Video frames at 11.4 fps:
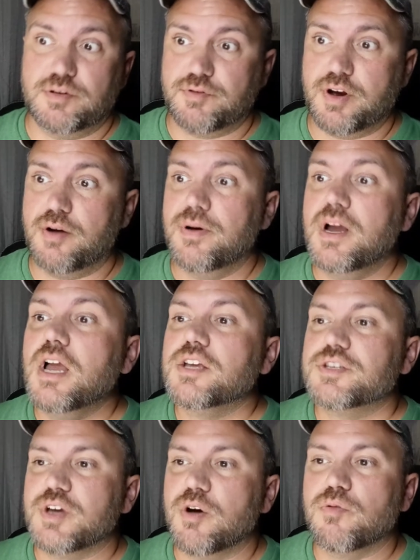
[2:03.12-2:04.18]
LuLaRoe.
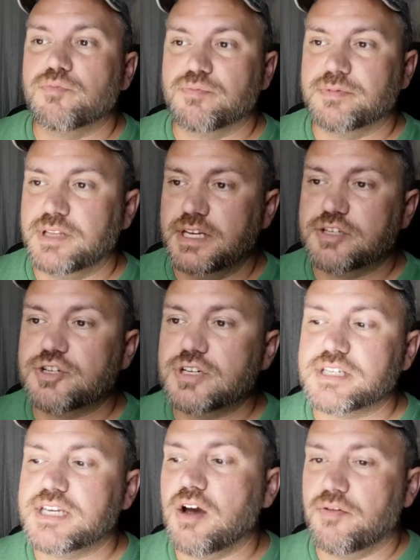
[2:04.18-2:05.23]
So let's
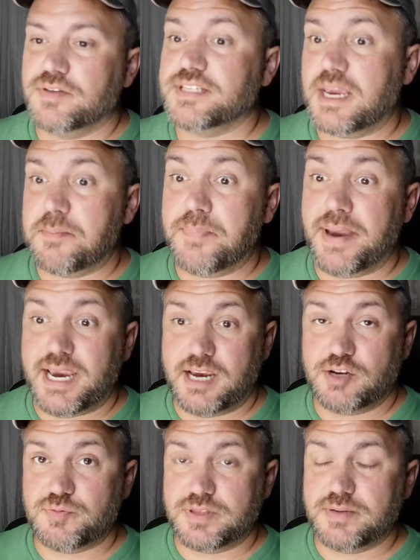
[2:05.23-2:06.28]
just get on the same
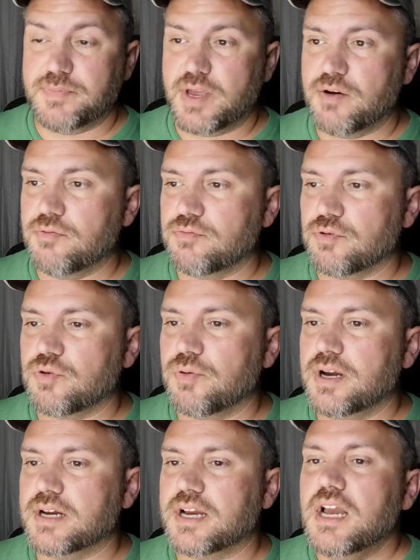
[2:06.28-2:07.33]
page with them, though, real
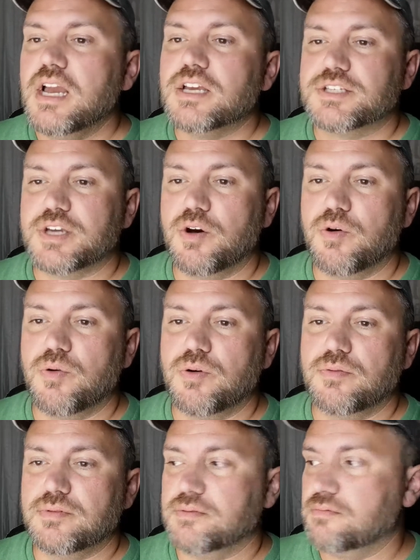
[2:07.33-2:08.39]
quick. So,
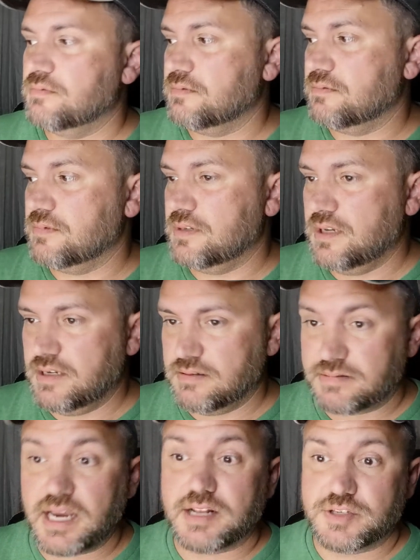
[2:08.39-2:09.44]

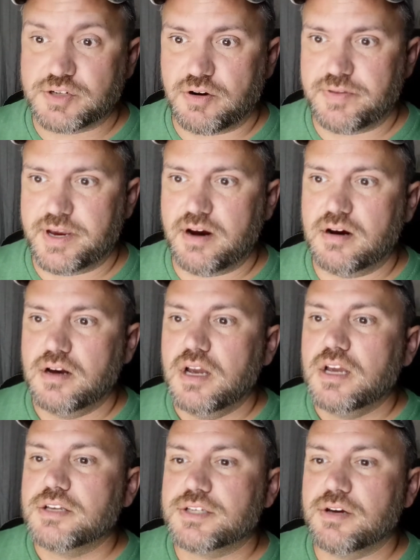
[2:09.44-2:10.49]
and kind of start there.
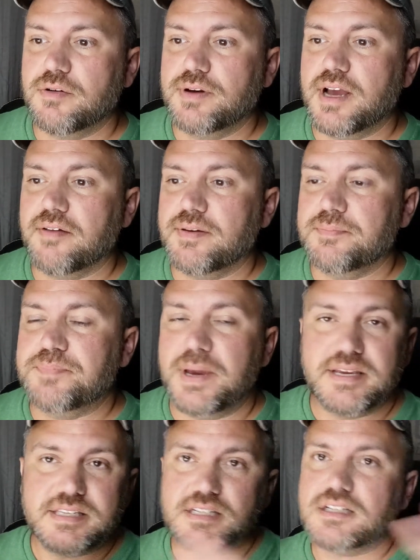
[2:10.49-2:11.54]
So now,
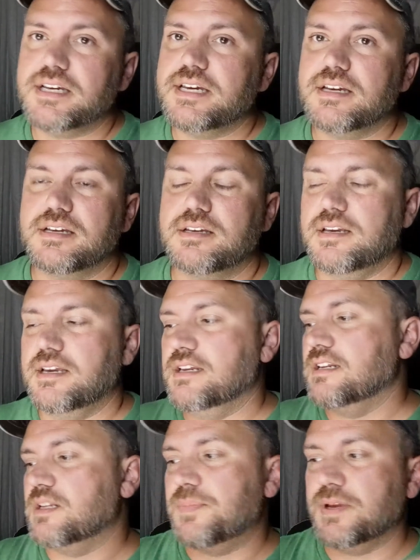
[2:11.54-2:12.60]
basically,
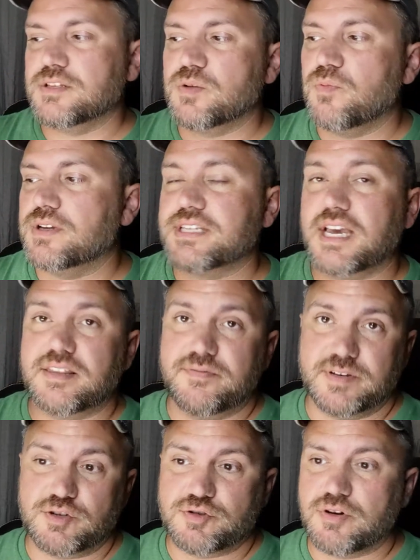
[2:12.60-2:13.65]
it depends on what side of the
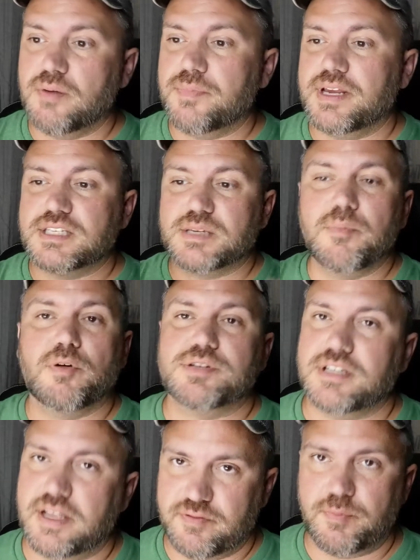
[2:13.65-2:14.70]
fence you're on, but it's a
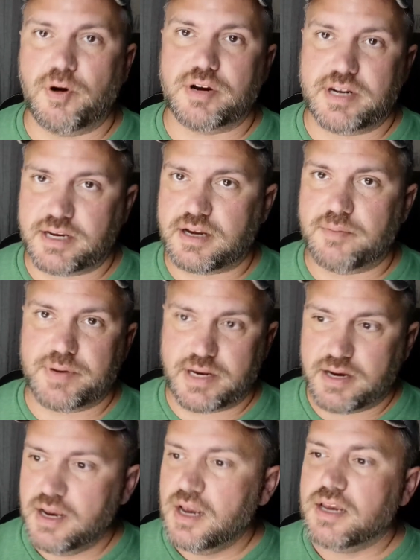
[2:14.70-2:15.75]
multi-level marketing
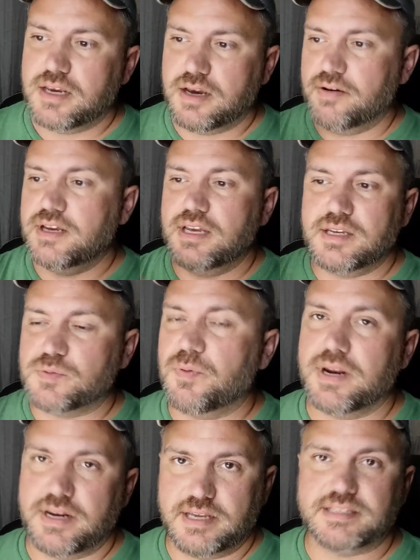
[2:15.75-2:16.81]
company. It is
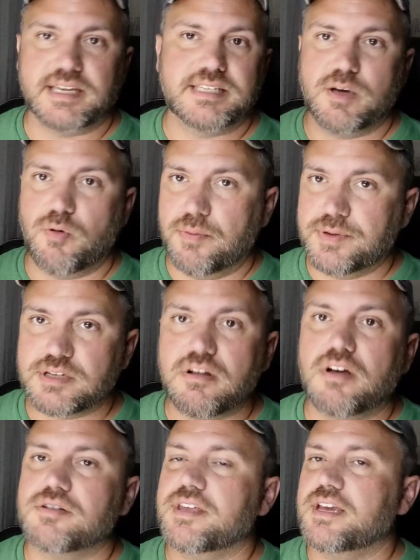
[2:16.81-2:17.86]
what it is. They sell women's
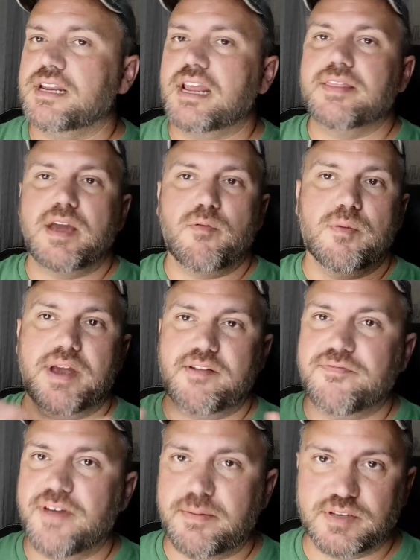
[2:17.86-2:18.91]
clothing. They were made
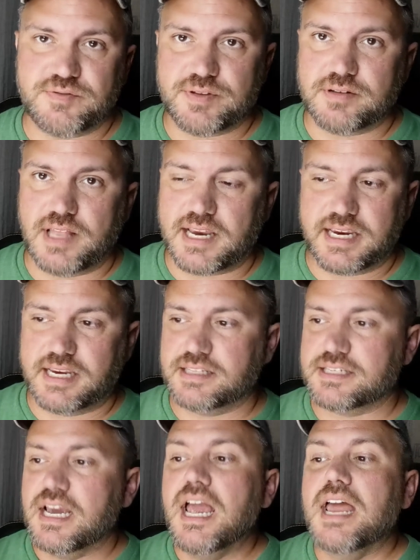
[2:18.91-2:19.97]
famous for their
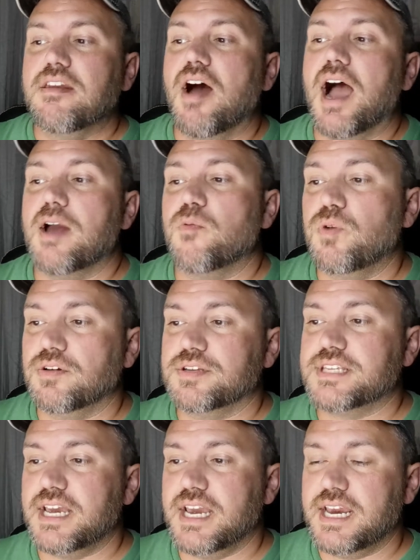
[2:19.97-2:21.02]
leggings. Now, I will
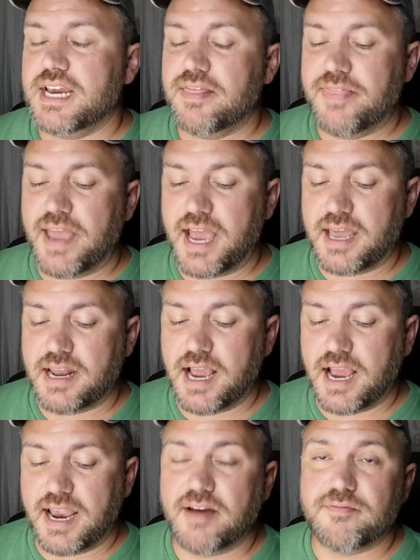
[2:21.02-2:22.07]
say that
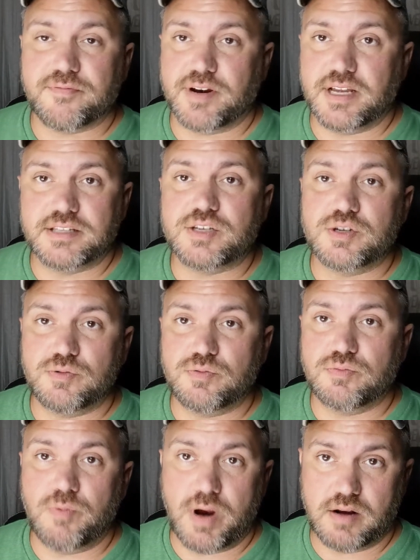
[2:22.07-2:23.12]
I have friends who
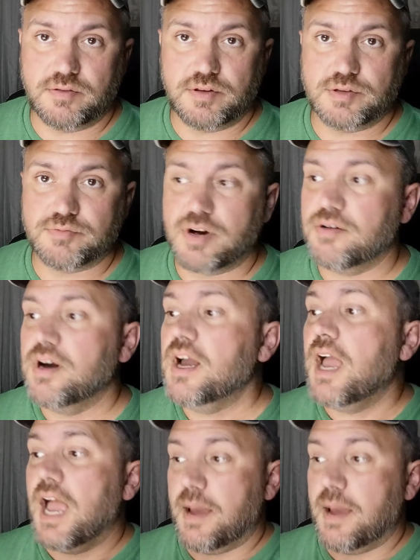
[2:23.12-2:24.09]
wear LuLaRoe.